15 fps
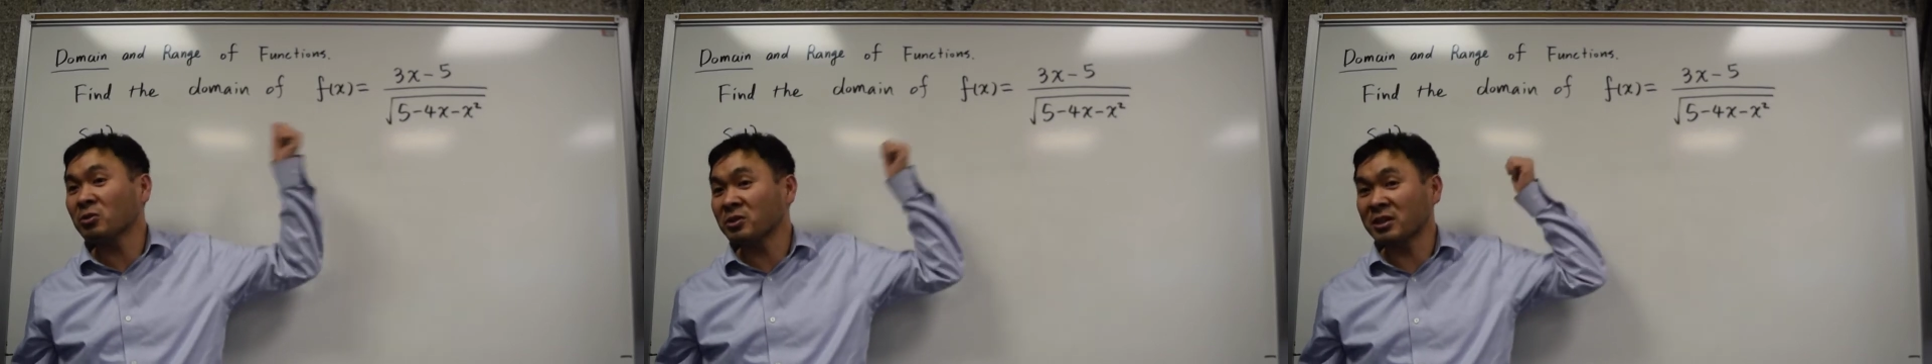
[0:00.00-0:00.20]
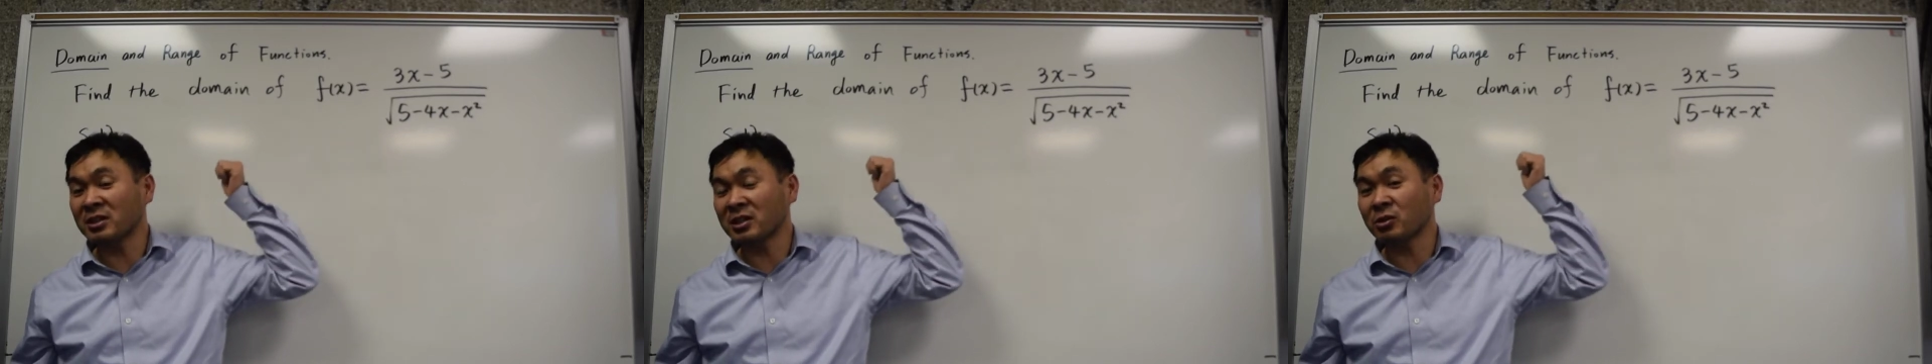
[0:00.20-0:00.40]

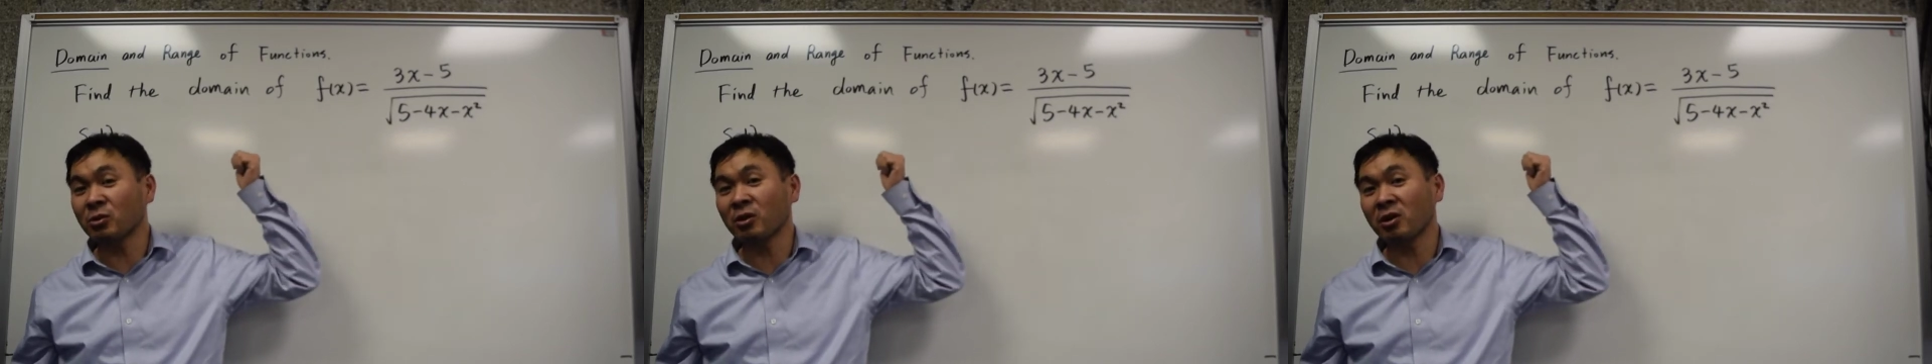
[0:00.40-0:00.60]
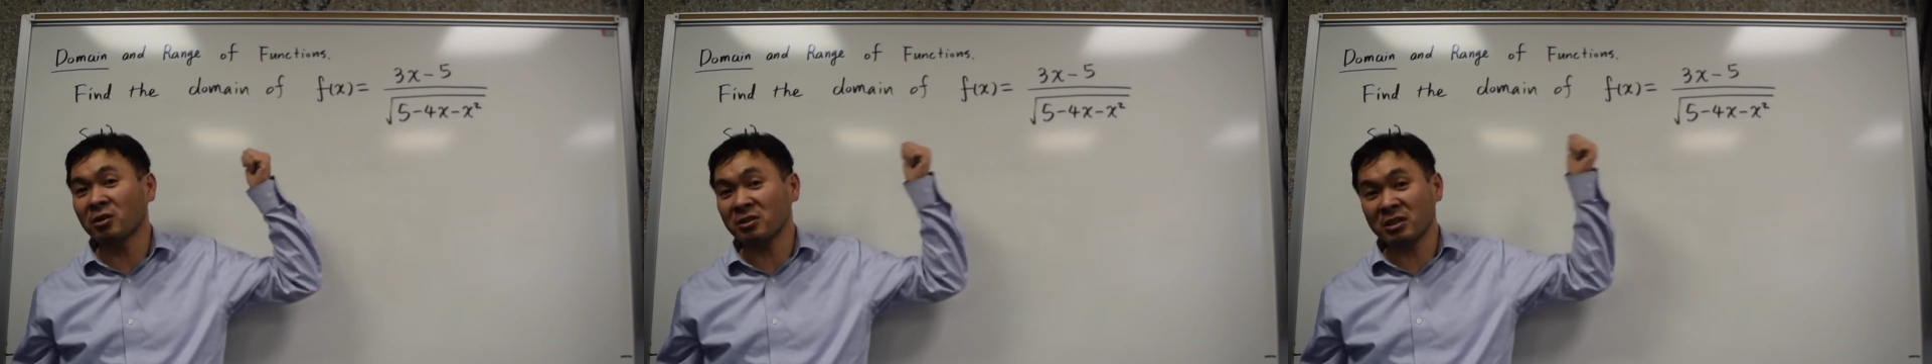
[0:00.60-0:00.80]

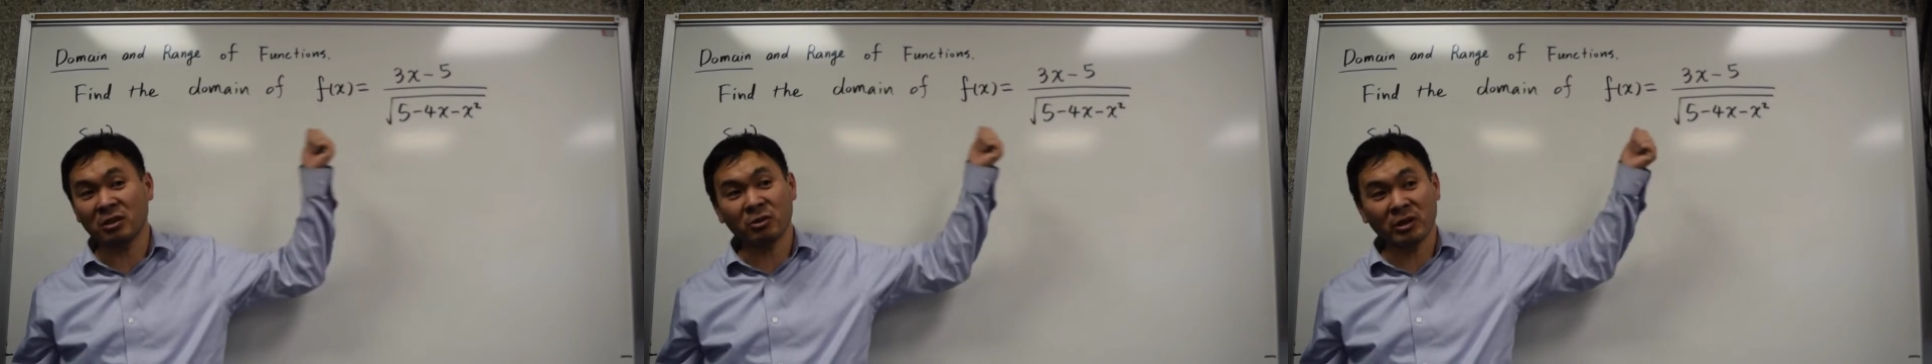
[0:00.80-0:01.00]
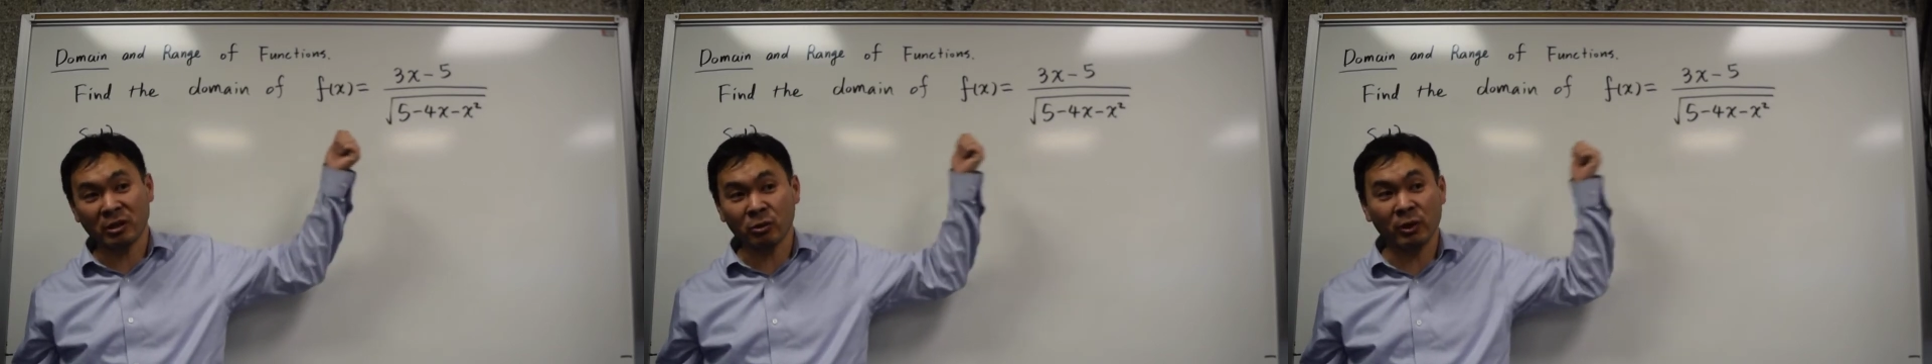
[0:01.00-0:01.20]
inequality
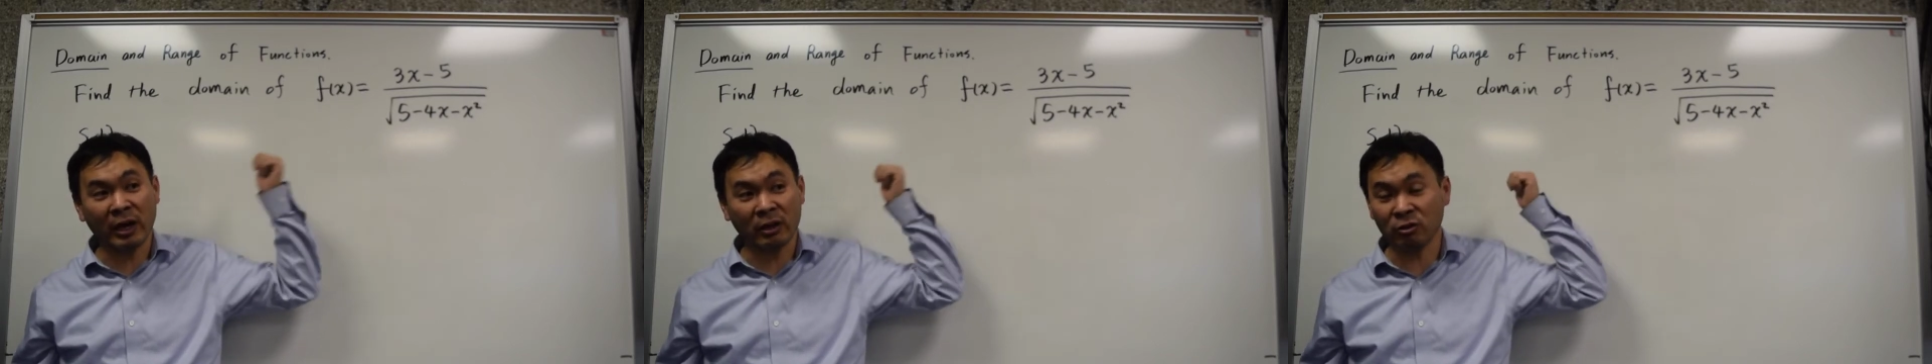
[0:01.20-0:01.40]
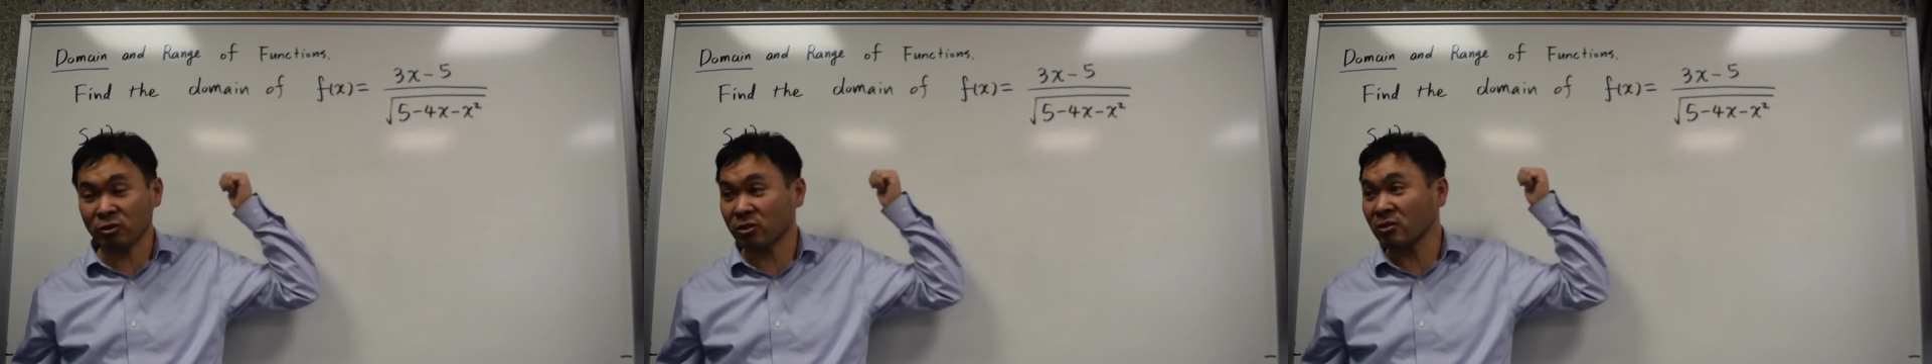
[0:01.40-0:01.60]
or
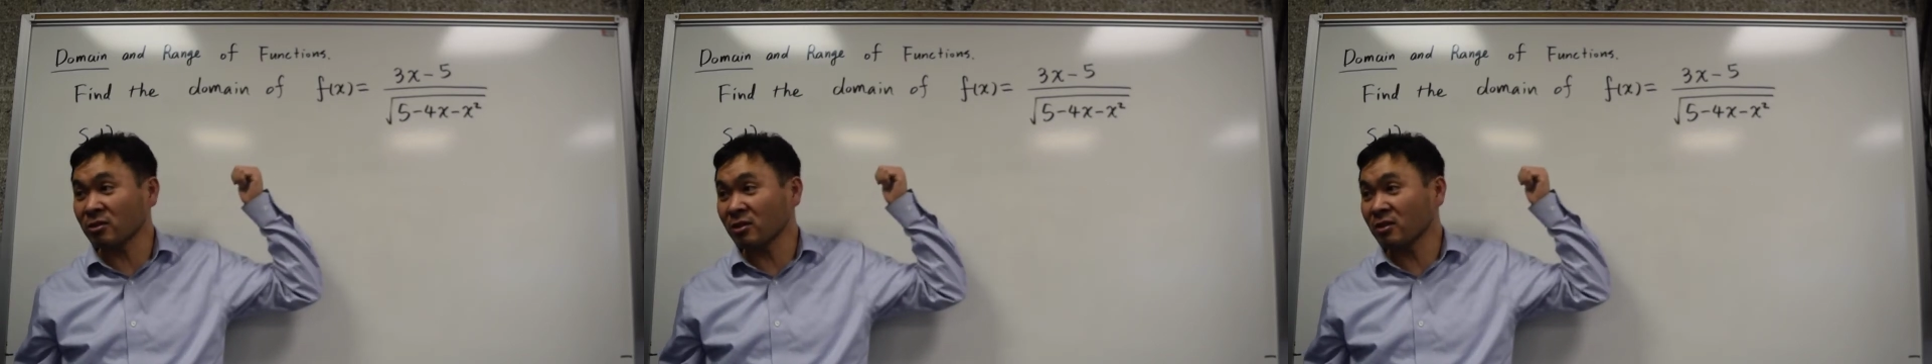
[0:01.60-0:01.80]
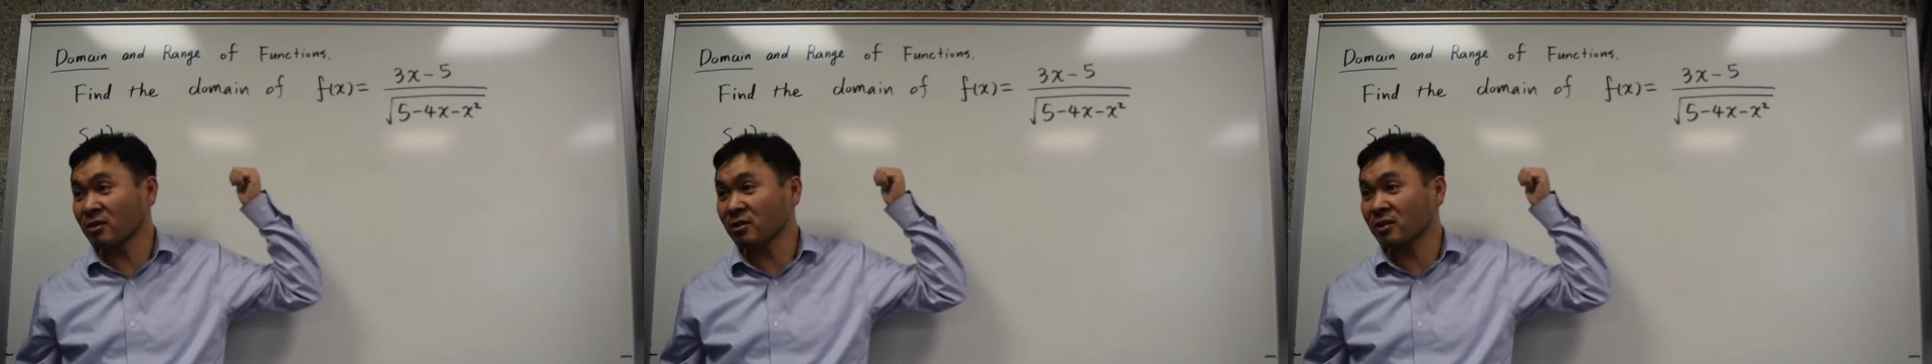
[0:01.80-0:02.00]
equation,
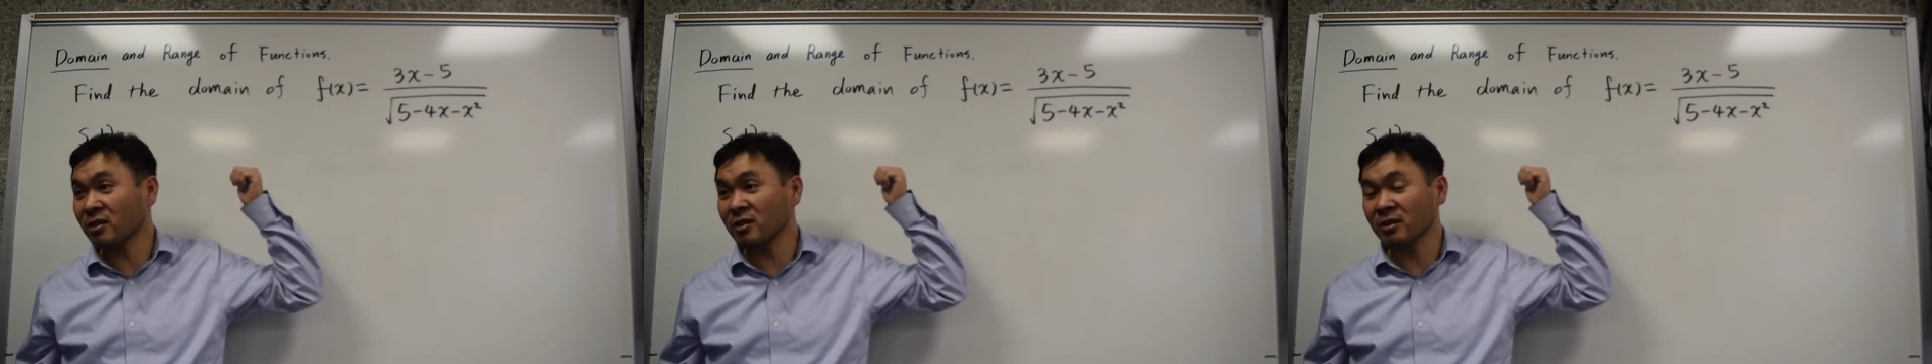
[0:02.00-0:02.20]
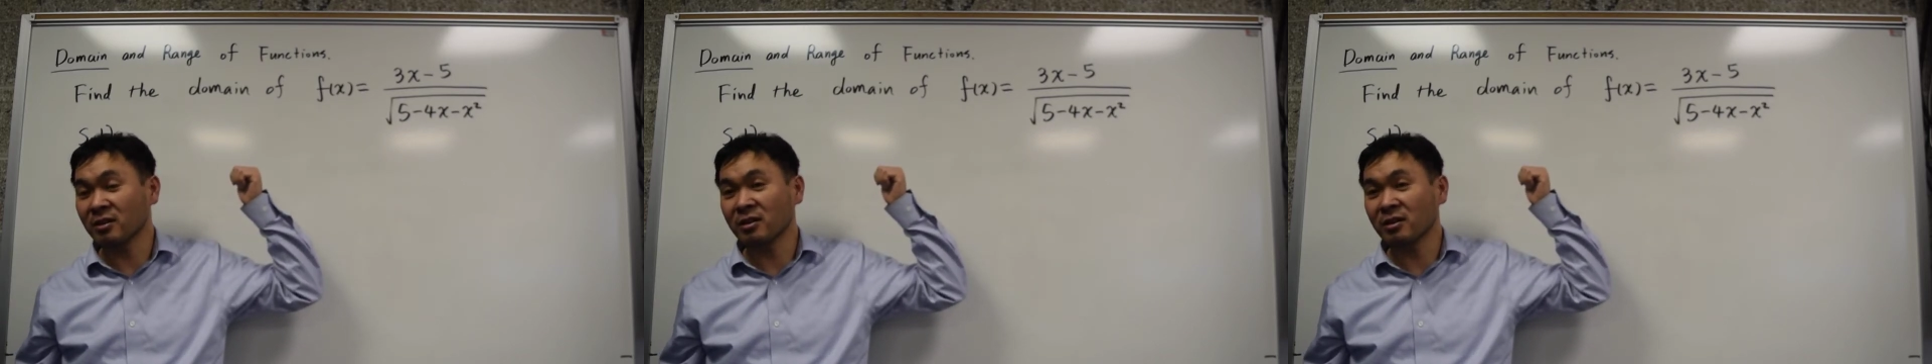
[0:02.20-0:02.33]
right,